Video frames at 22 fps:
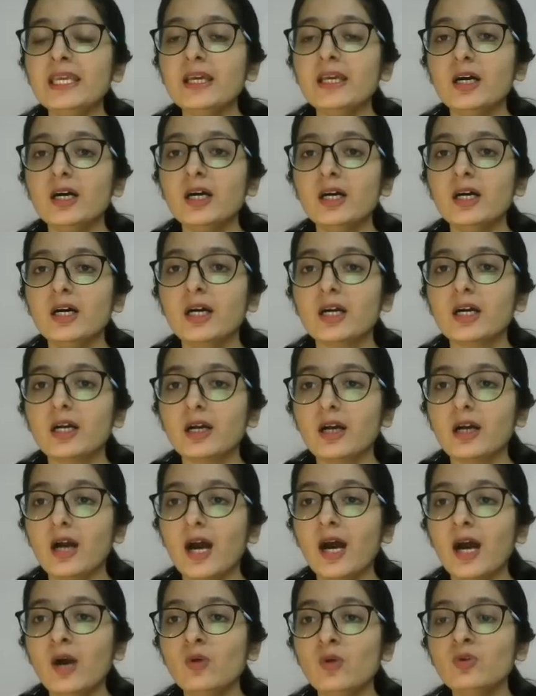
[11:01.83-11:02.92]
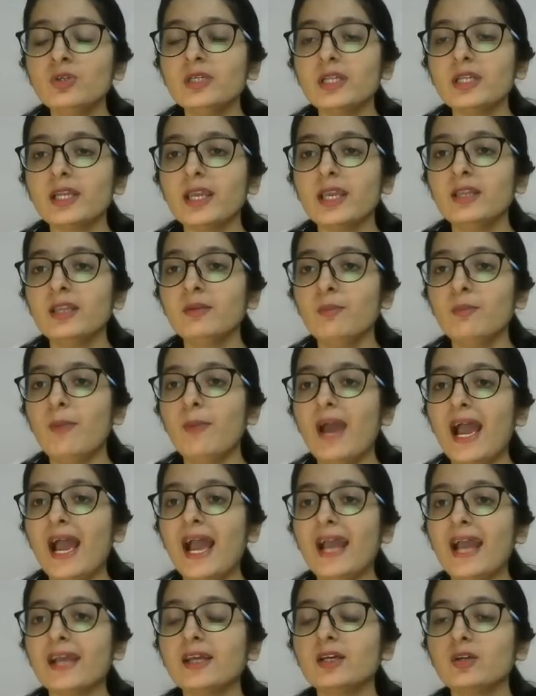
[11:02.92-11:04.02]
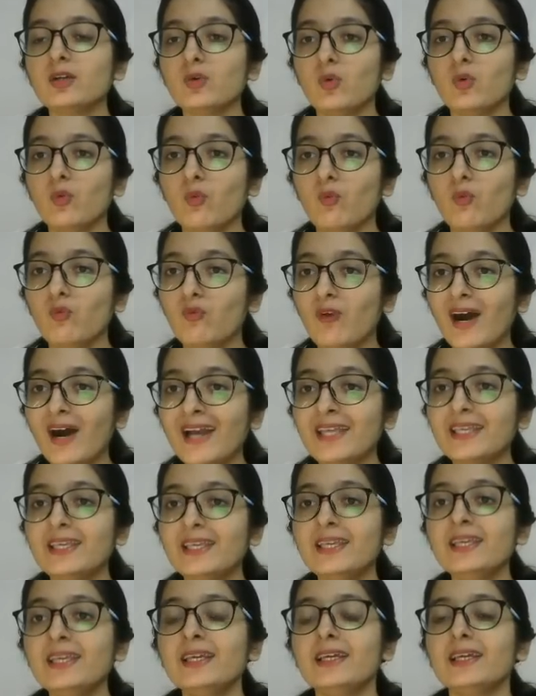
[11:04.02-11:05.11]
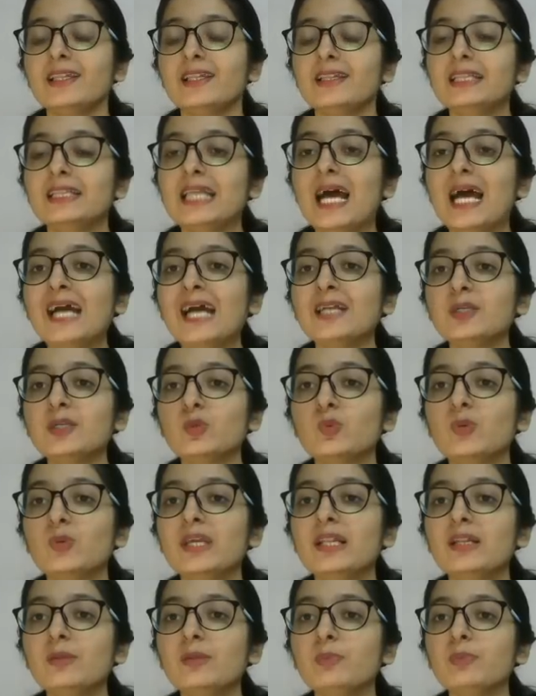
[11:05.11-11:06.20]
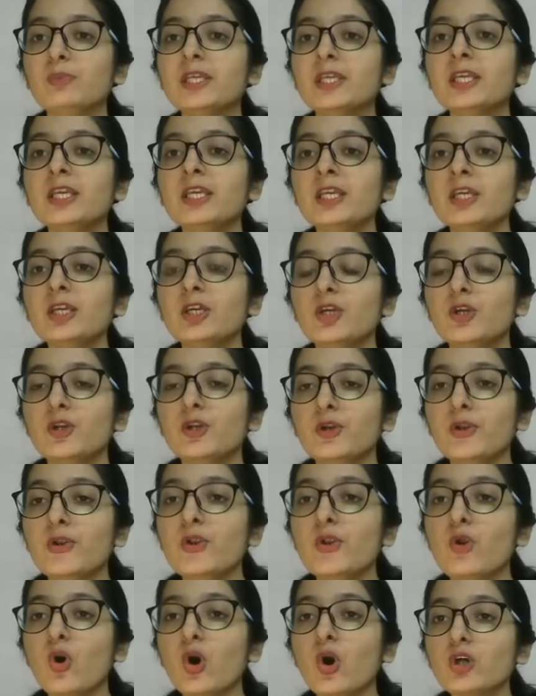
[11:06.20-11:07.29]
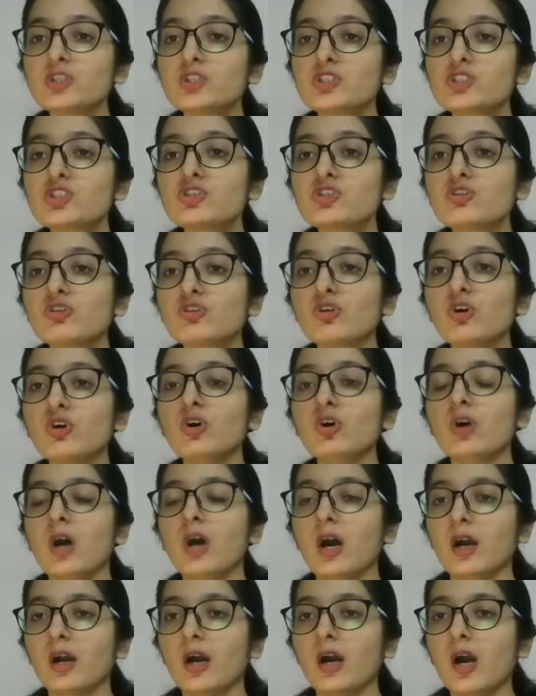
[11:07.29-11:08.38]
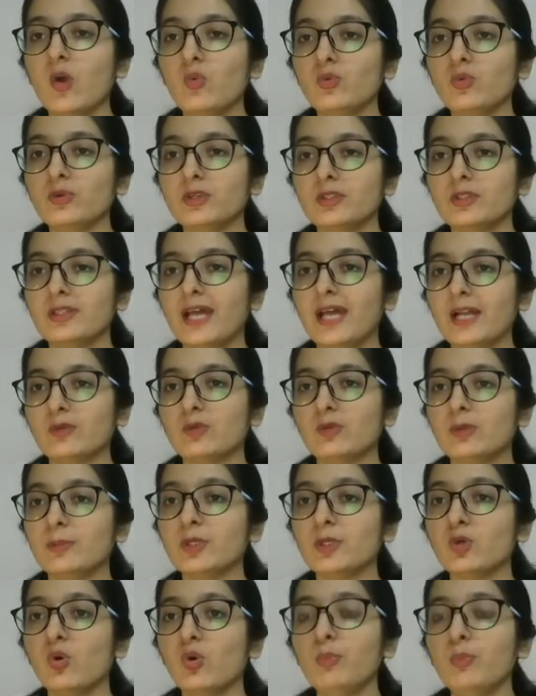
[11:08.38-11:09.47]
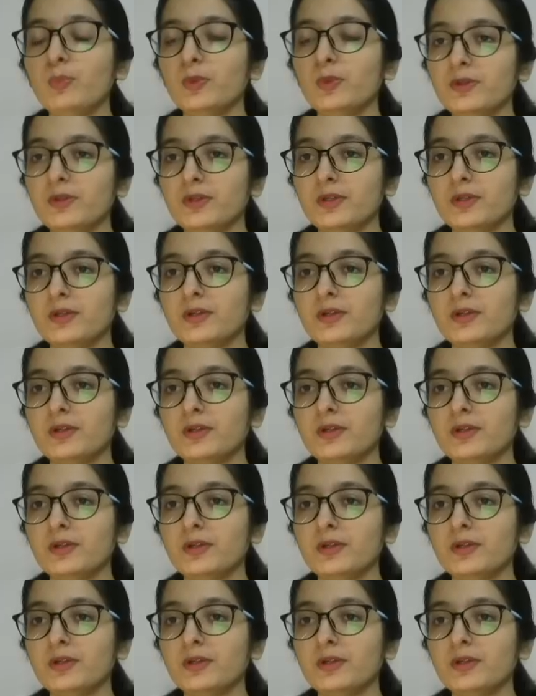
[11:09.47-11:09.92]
a account in bank Y that will be nostro account, that will be open,